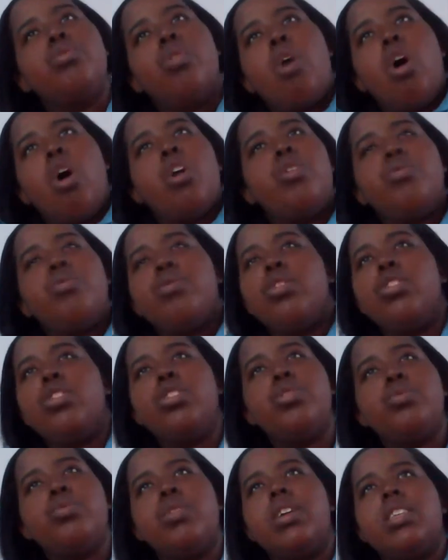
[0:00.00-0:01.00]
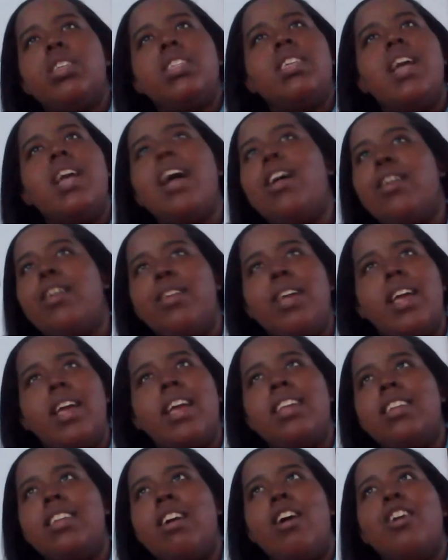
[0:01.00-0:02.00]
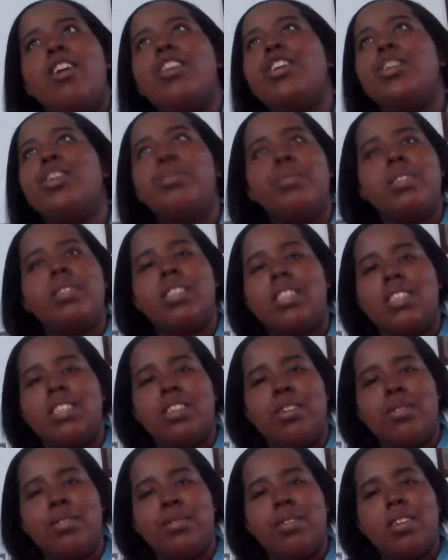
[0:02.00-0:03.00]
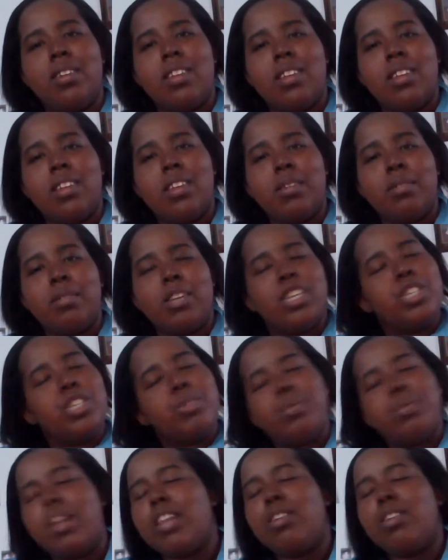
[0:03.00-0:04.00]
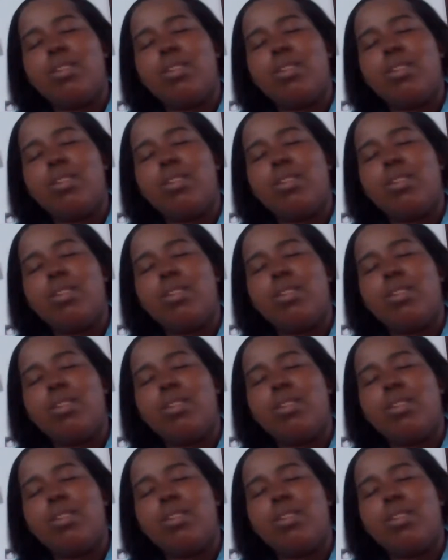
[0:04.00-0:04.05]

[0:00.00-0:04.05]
All you can do is yell and argue with Cisco, cause you ain't